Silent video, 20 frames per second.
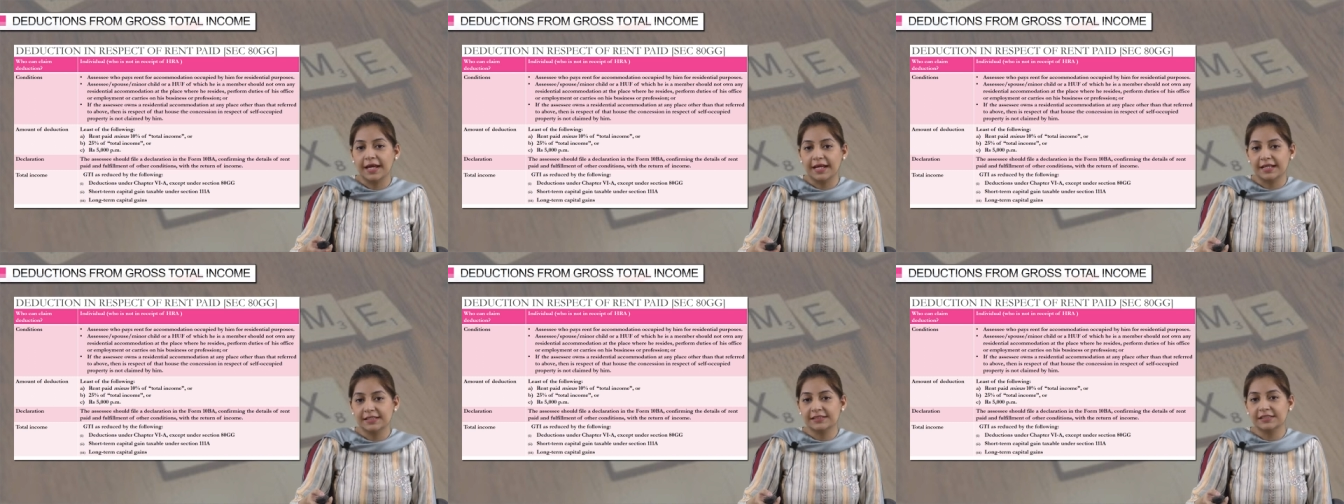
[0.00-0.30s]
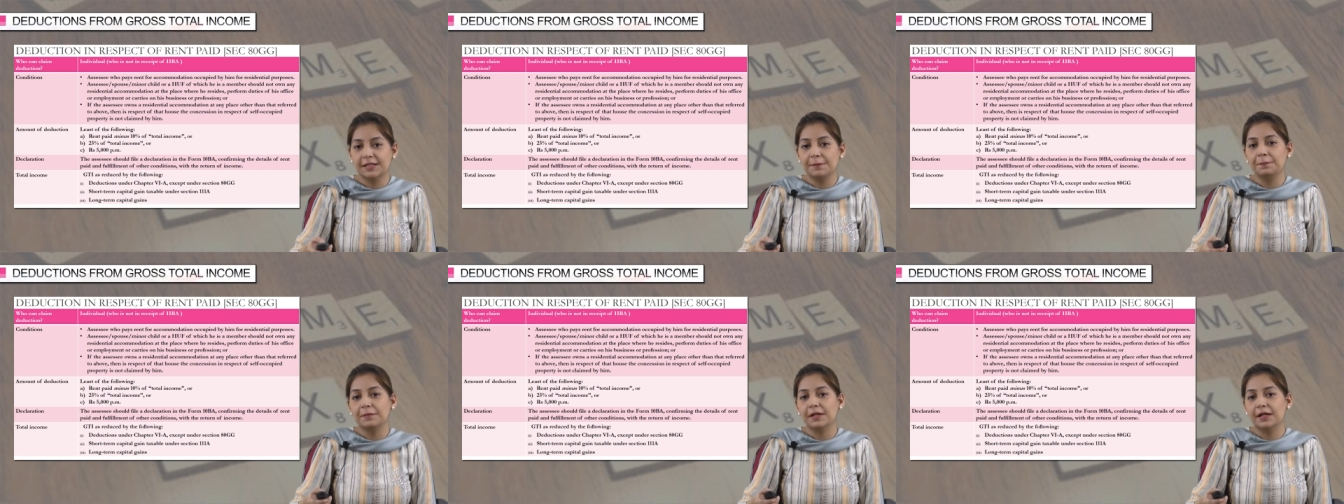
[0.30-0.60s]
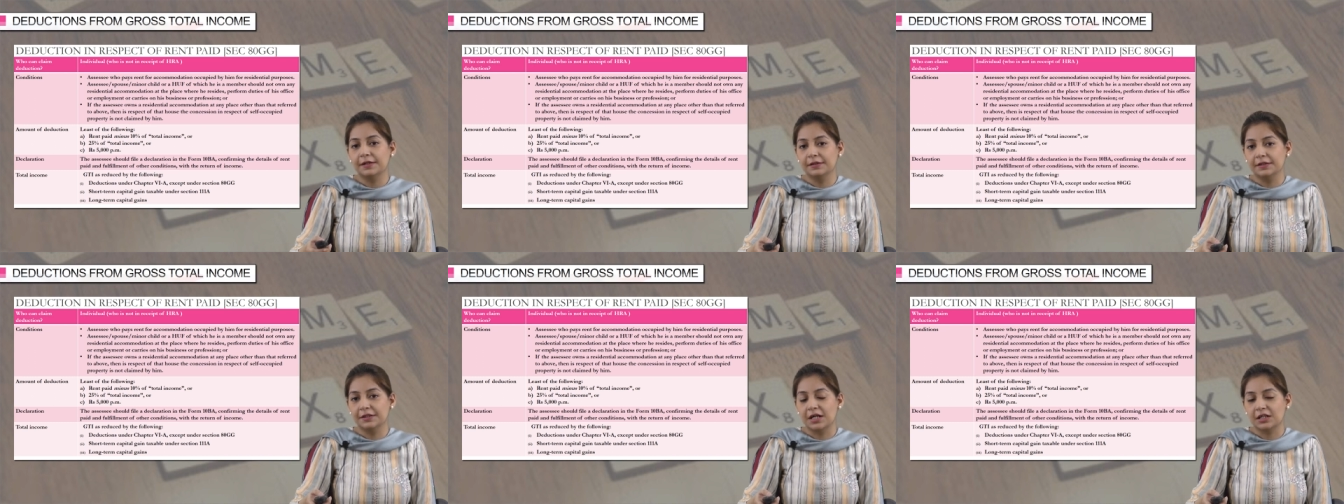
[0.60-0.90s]
except
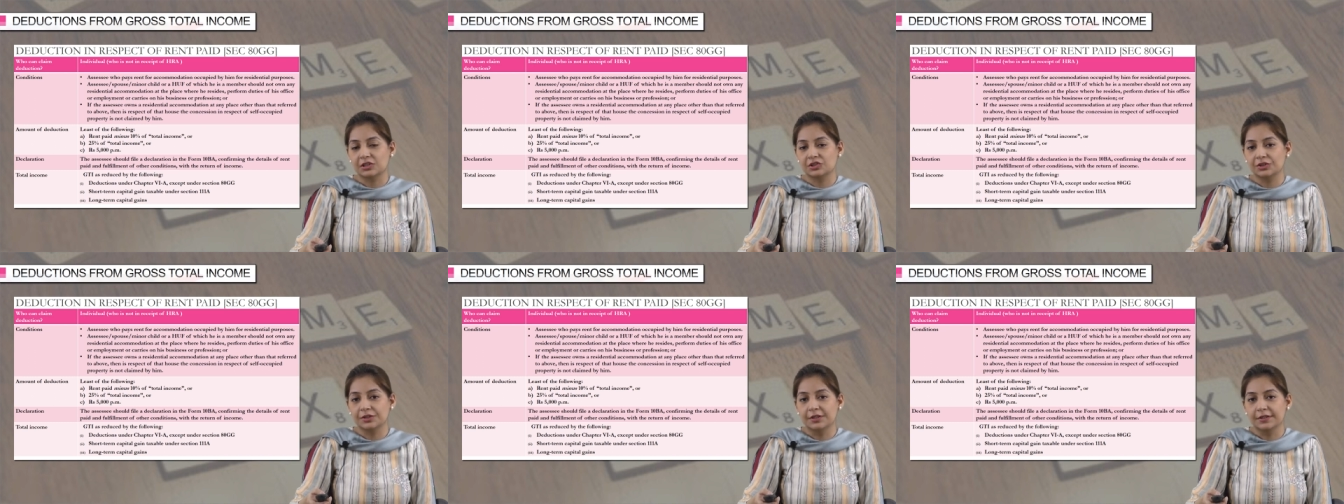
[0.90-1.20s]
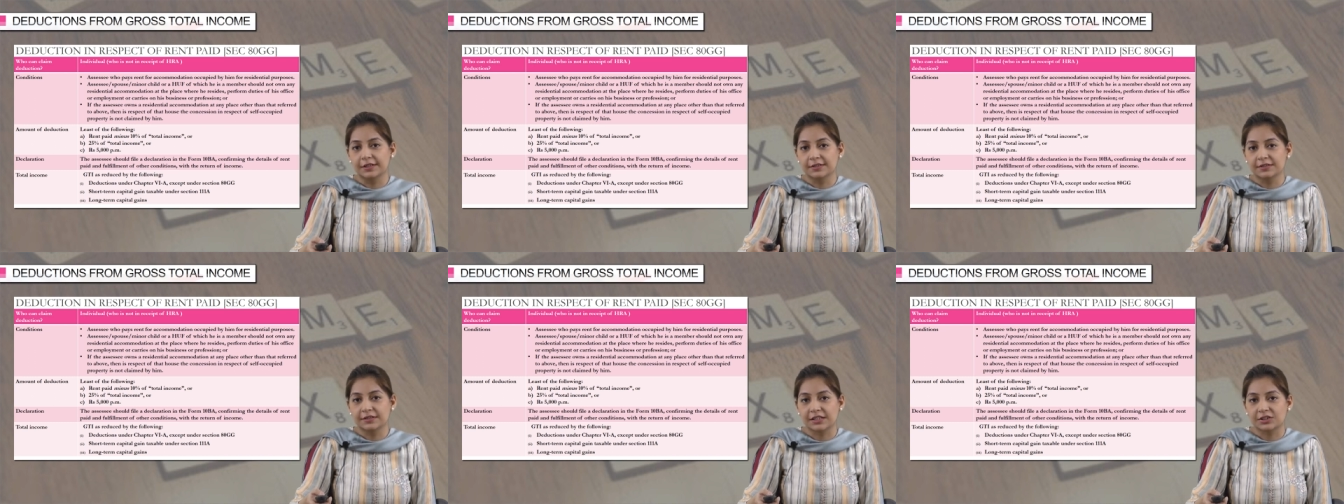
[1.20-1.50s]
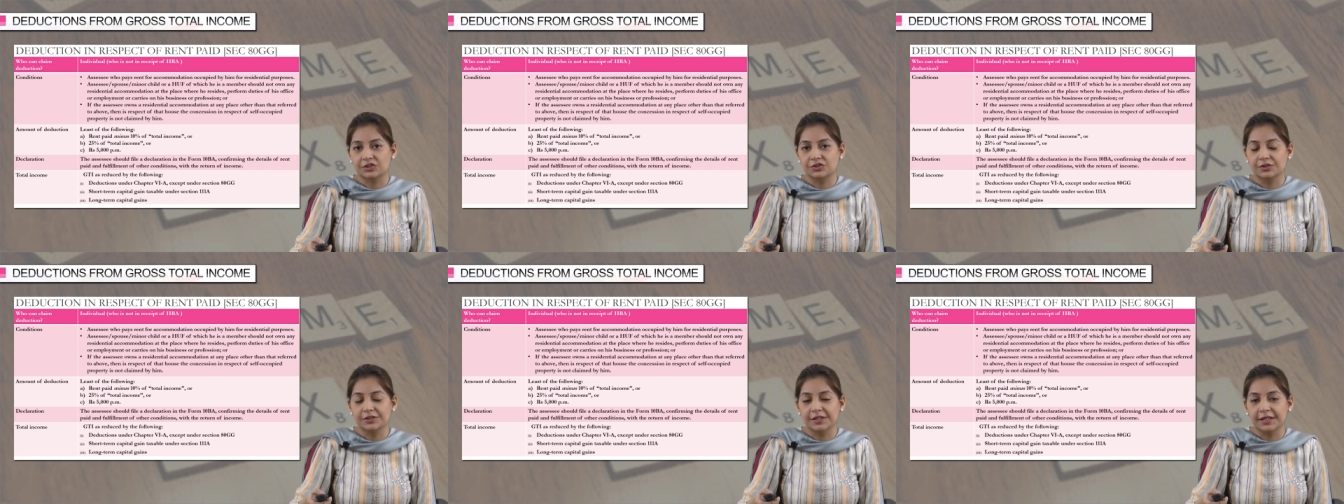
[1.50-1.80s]
deduction under
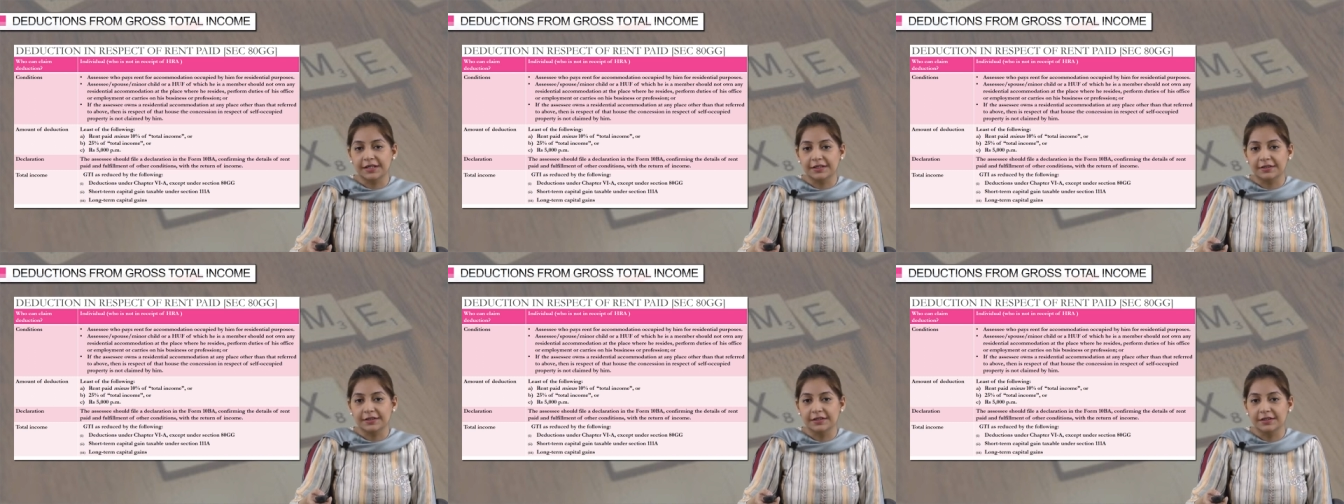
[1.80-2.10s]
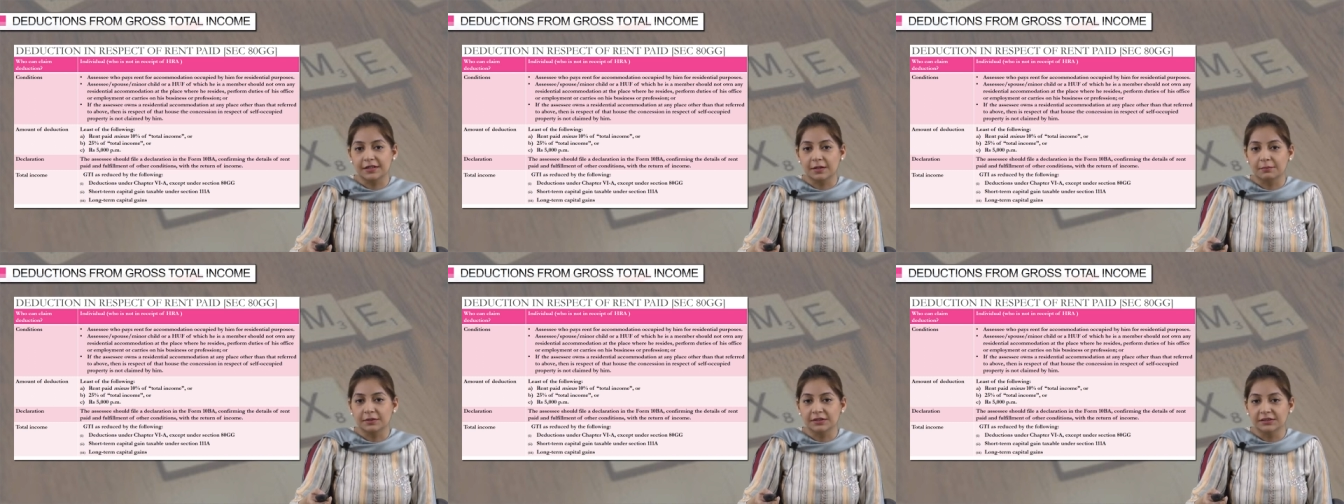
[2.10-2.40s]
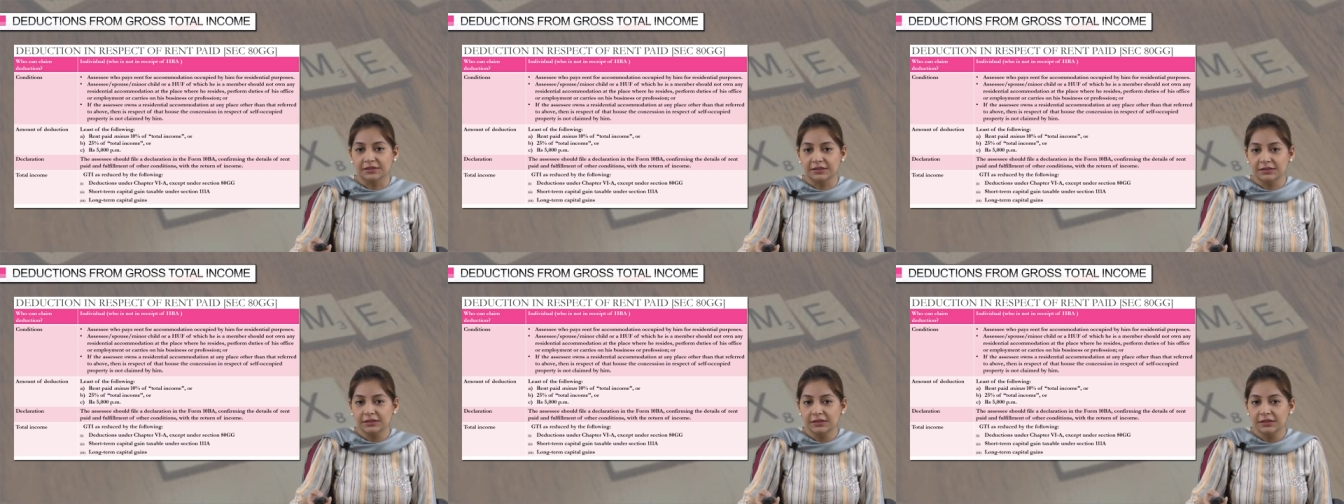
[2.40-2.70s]
section
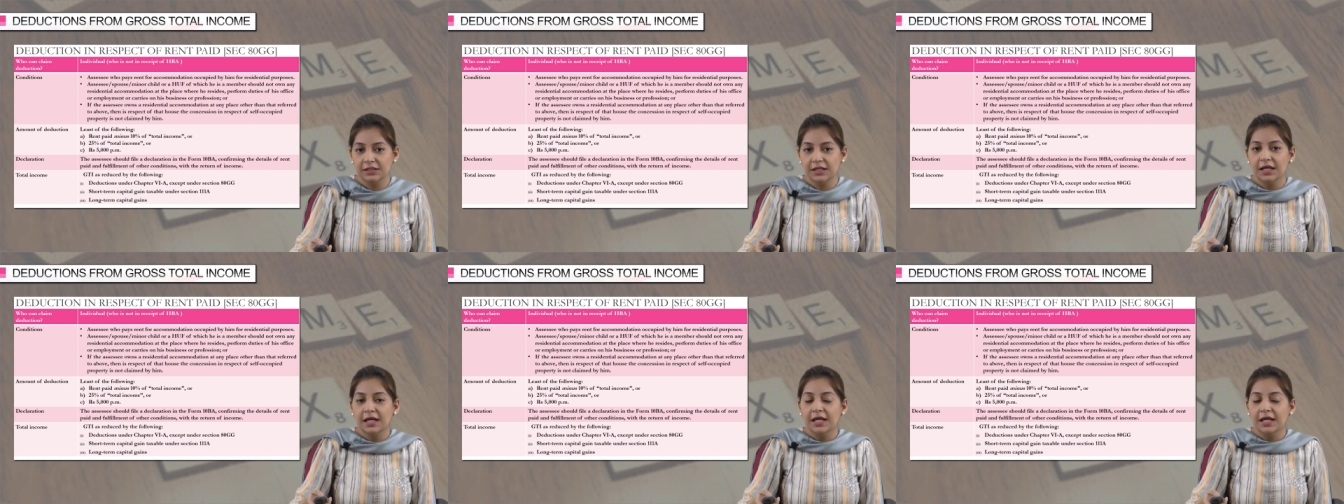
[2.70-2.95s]
80GG.